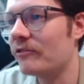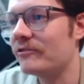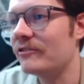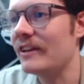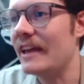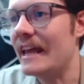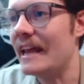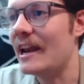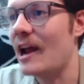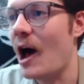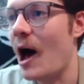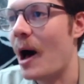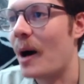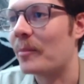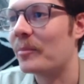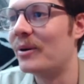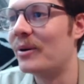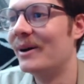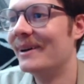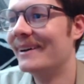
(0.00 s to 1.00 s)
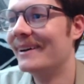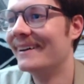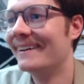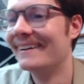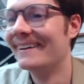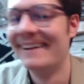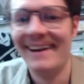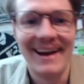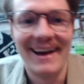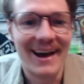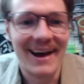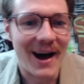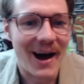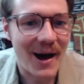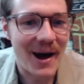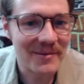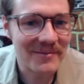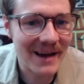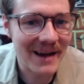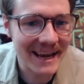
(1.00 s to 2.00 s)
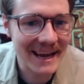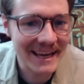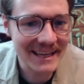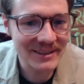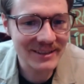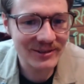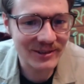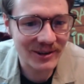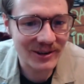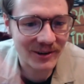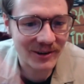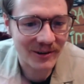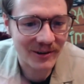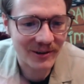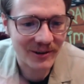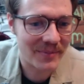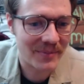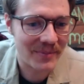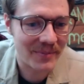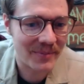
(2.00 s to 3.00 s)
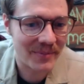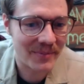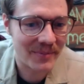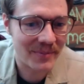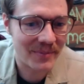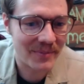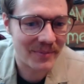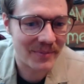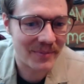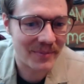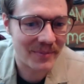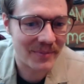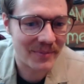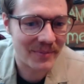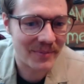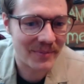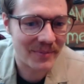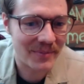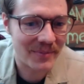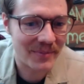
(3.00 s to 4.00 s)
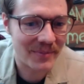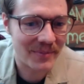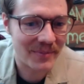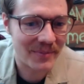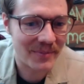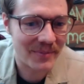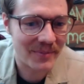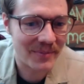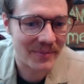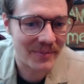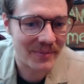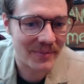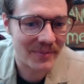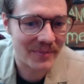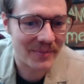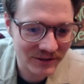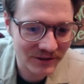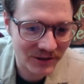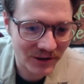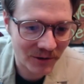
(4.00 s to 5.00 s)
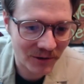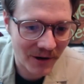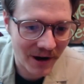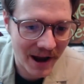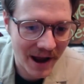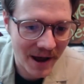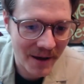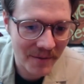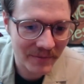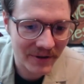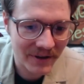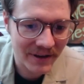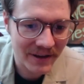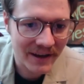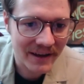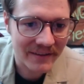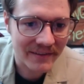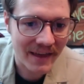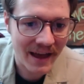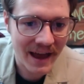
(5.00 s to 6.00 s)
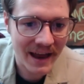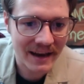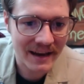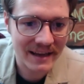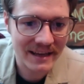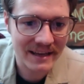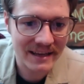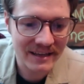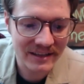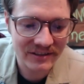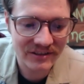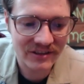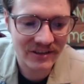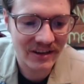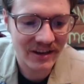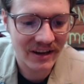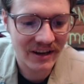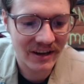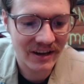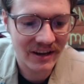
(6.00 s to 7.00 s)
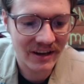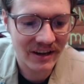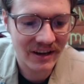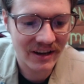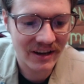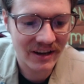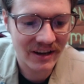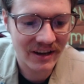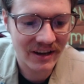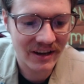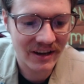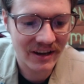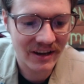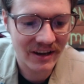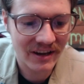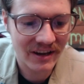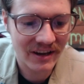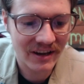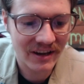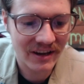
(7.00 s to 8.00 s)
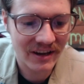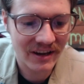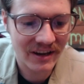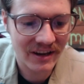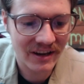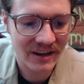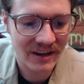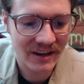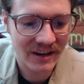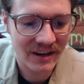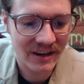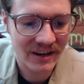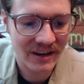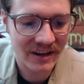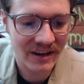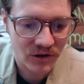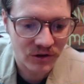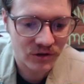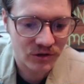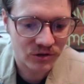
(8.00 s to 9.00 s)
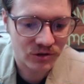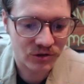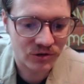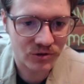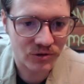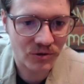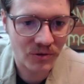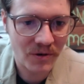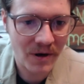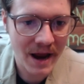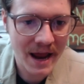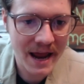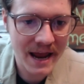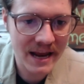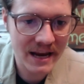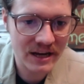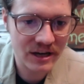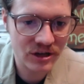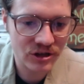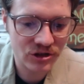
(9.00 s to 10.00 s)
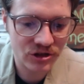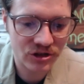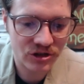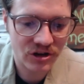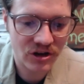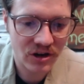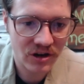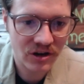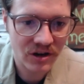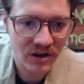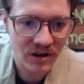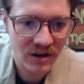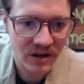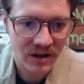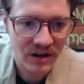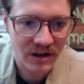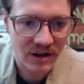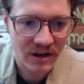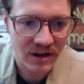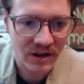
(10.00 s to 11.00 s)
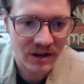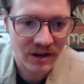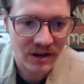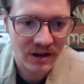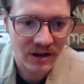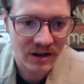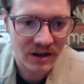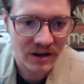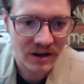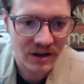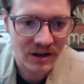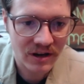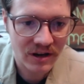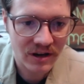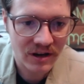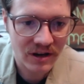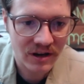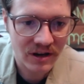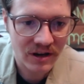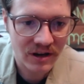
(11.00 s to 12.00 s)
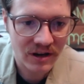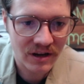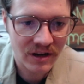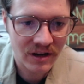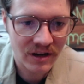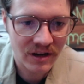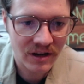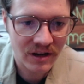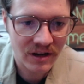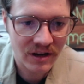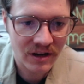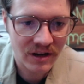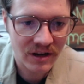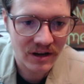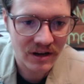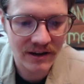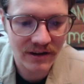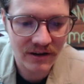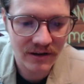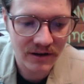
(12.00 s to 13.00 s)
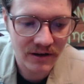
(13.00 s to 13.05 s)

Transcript: feed up on my Instagram page. If you head over to my Instagram, that is at Strange Times Indeed